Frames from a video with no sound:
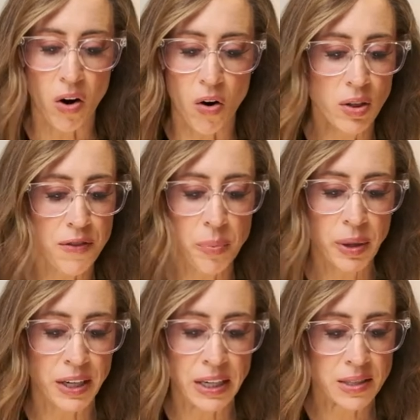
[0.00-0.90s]
all of the
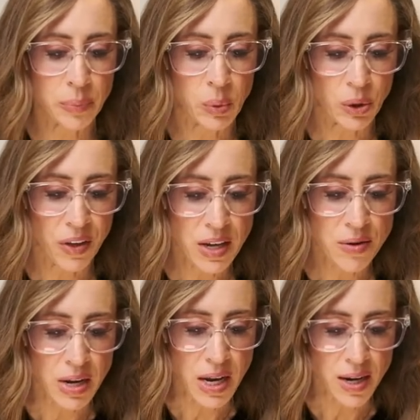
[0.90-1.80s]
planning and support that
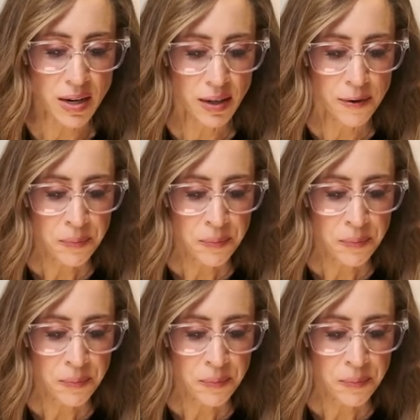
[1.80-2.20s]
you need.